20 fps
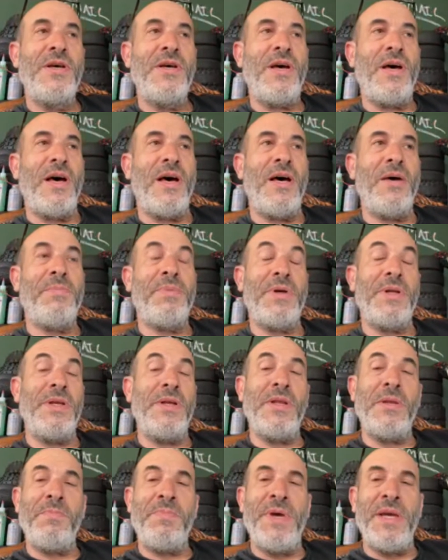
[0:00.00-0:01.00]
But
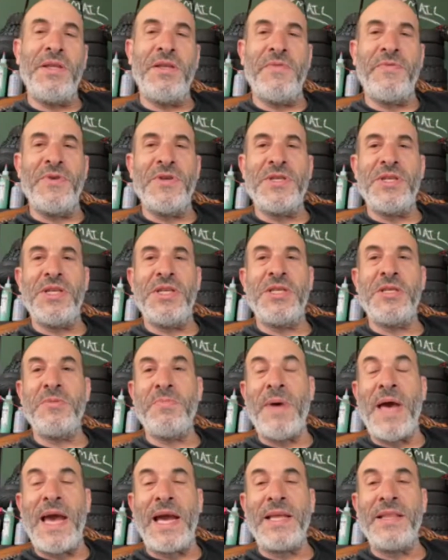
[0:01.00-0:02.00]
the big difference is
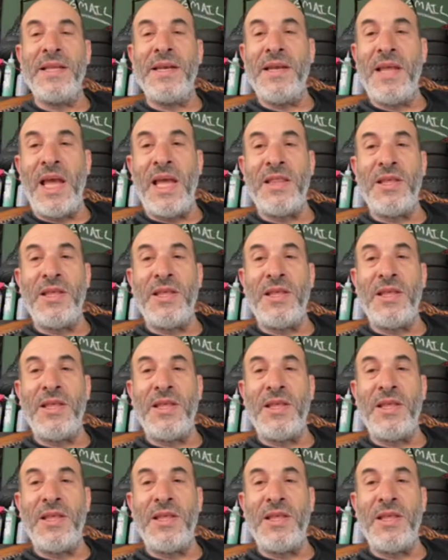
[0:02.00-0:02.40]
back in the day,